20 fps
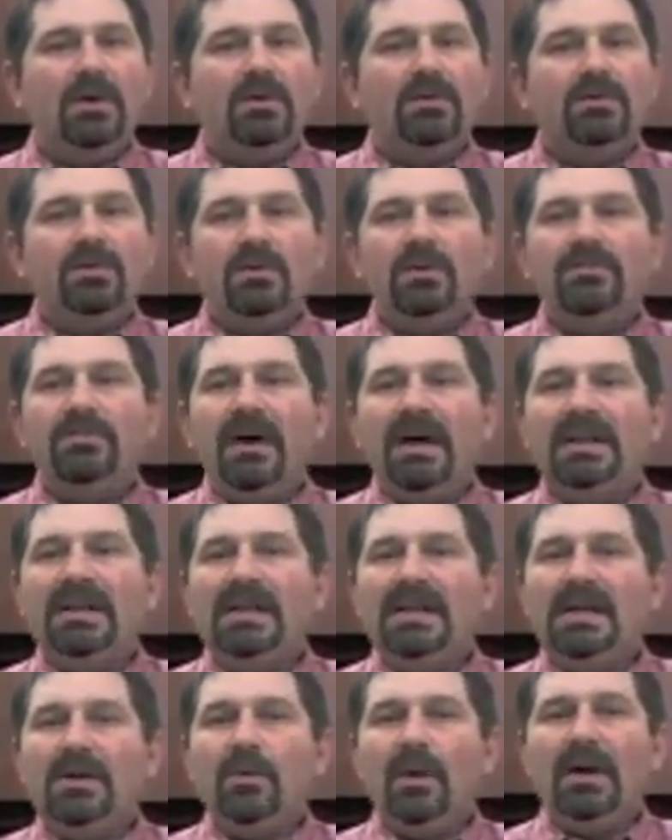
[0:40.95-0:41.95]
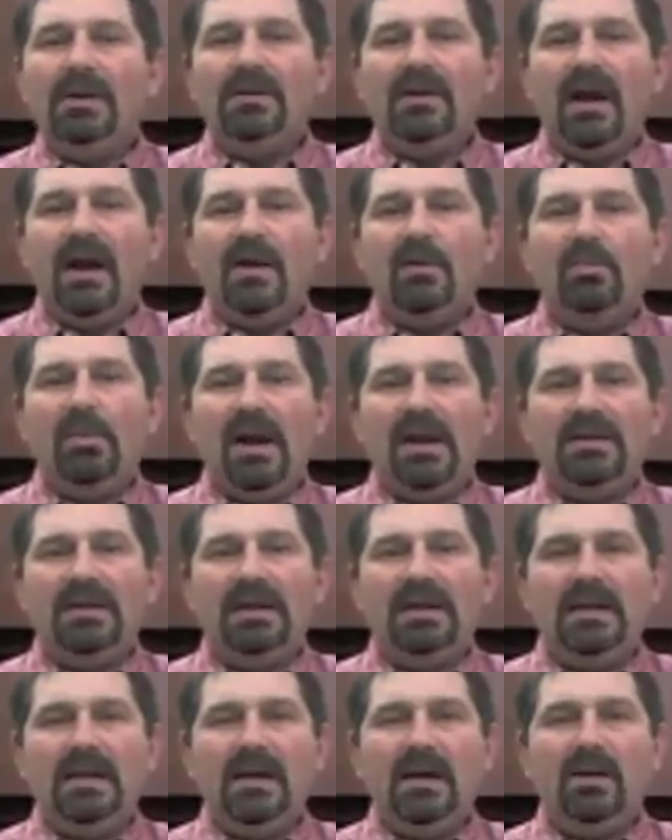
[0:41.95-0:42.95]
certified in equine
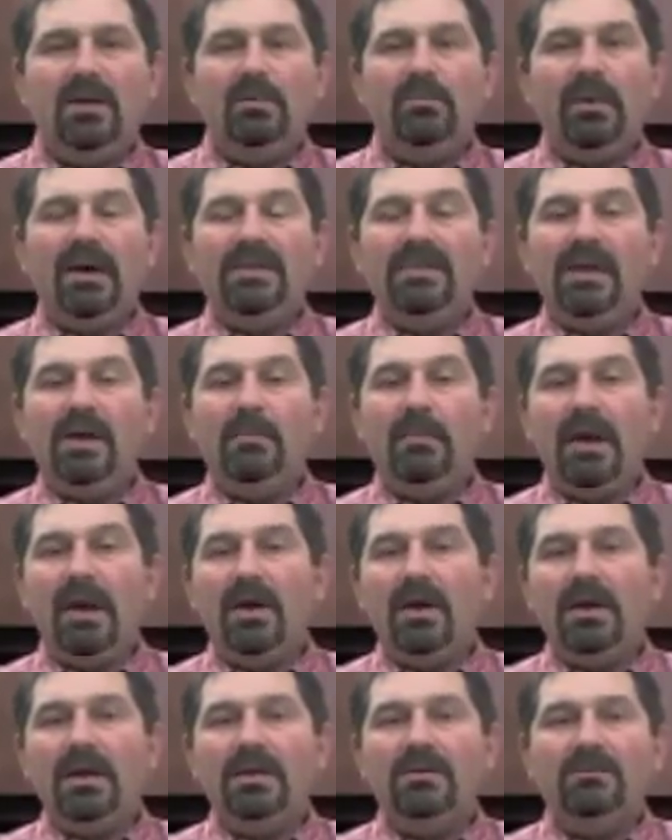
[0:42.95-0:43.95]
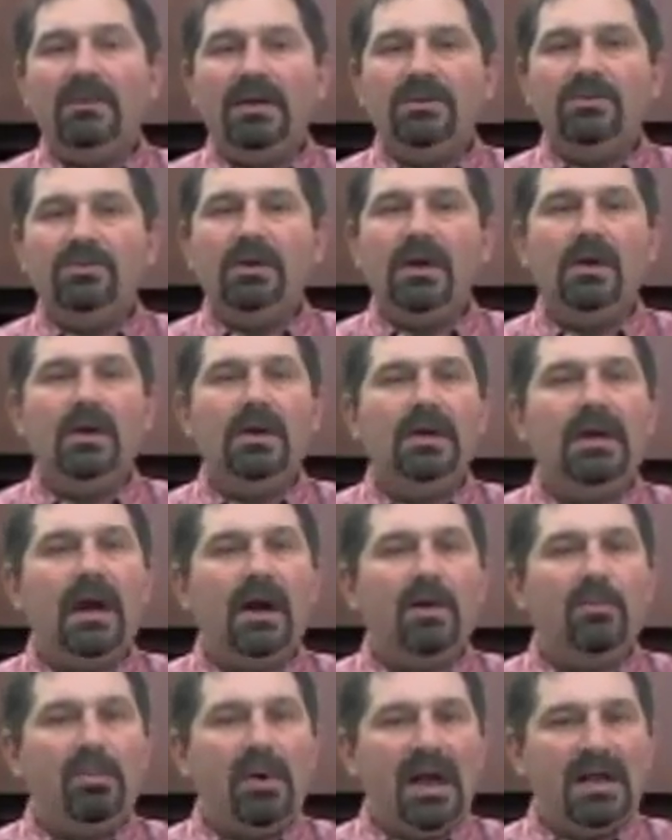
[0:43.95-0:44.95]
chiropractic care by the American Veterinary
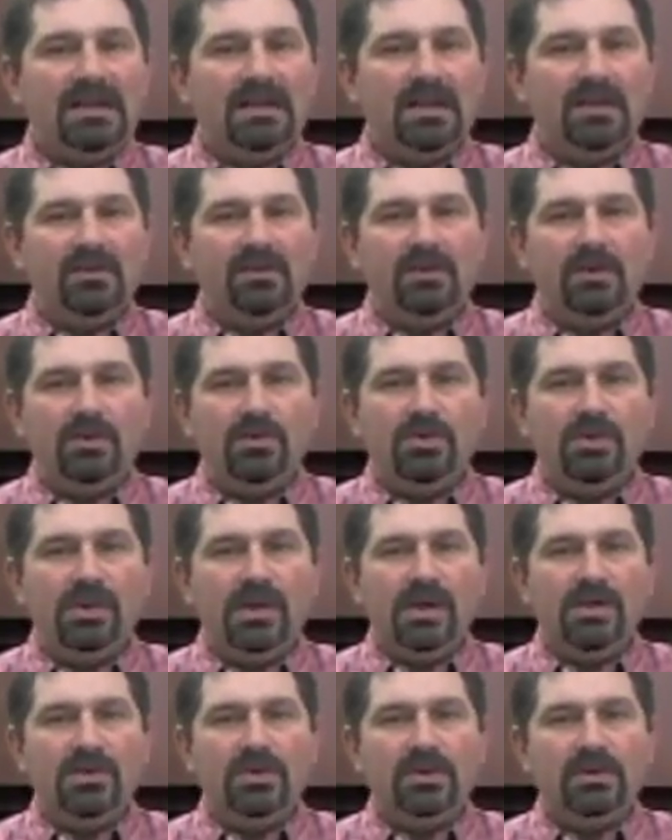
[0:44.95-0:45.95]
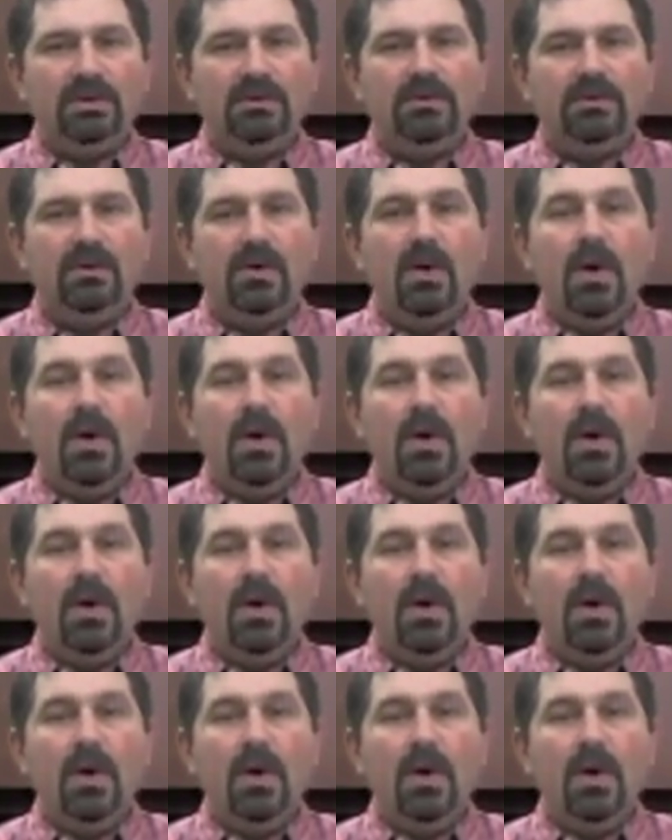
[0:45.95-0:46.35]
Chiropractic Association